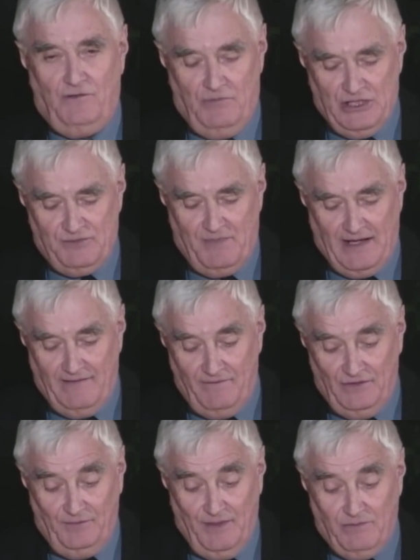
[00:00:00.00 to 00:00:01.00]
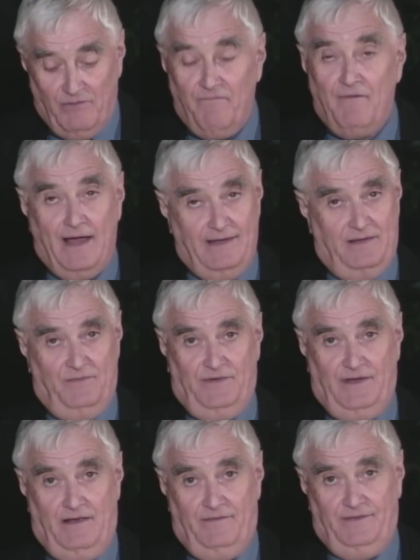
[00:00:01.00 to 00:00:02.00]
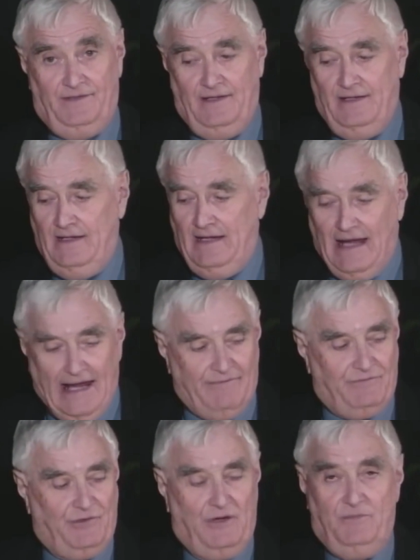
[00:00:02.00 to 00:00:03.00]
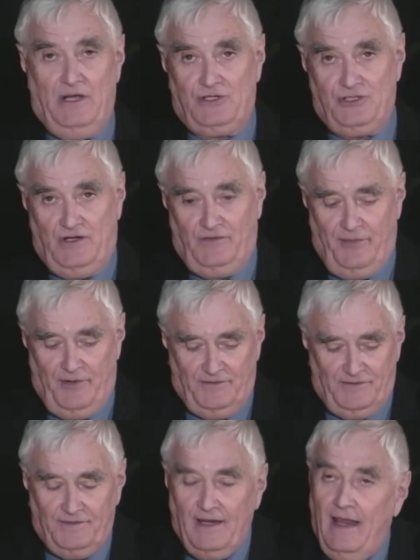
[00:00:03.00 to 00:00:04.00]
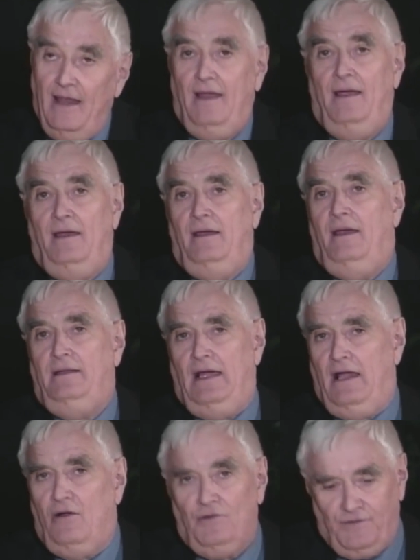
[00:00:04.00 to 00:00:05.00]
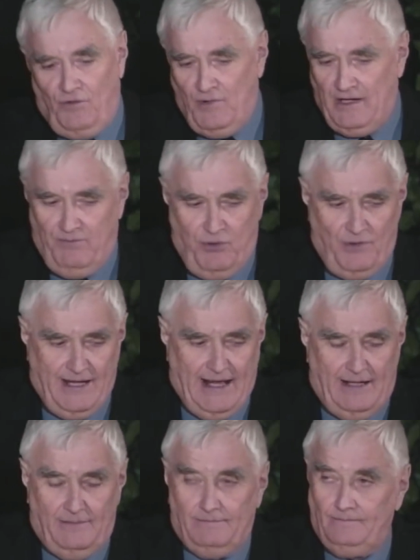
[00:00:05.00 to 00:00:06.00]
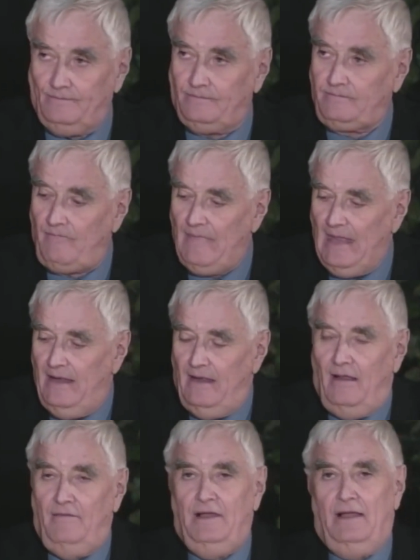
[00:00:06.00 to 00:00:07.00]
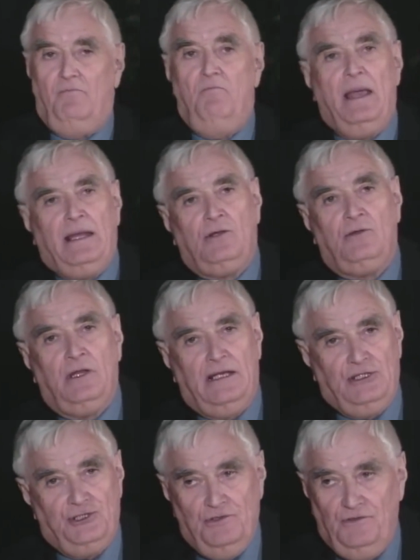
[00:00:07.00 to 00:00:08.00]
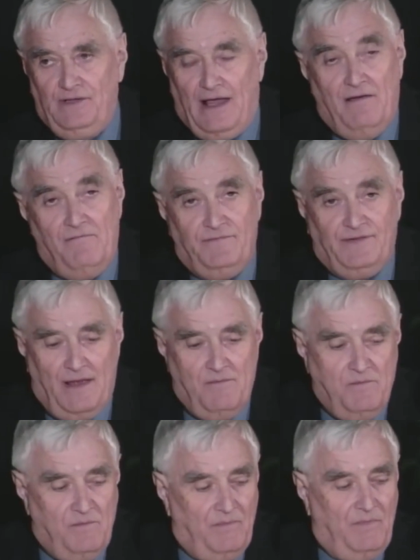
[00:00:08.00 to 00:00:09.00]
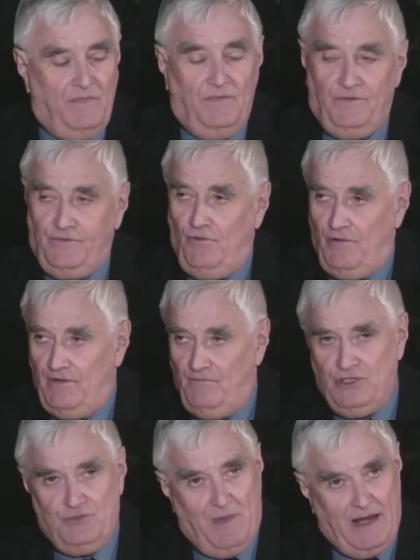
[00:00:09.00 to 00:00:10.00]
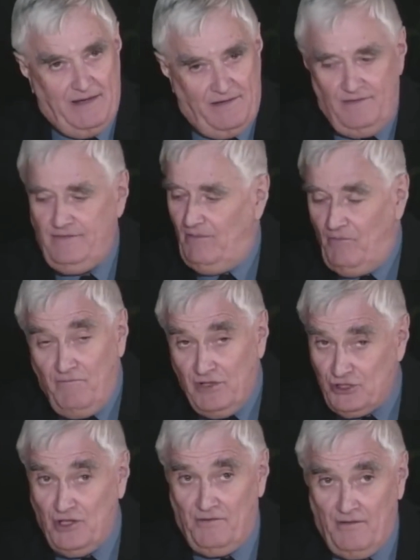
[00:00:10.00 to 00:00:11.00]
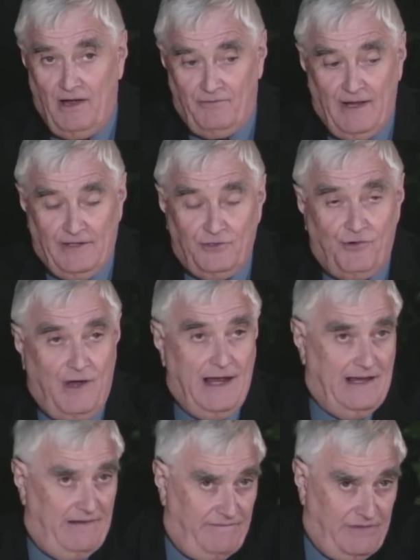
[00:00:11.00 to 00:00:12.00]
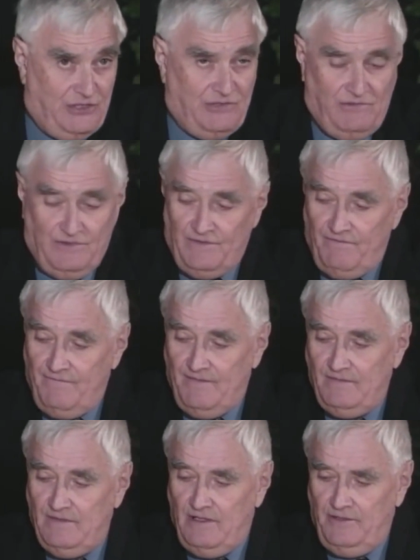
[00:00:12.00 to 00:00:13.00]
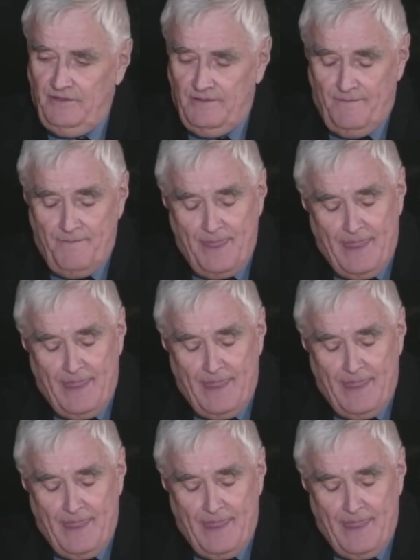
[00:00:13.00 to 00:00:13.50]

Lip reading: in which many of these people find themselves after abduction experiences. I also want to point out that medical issues of some sort, some of which are rather grave, as you will learn,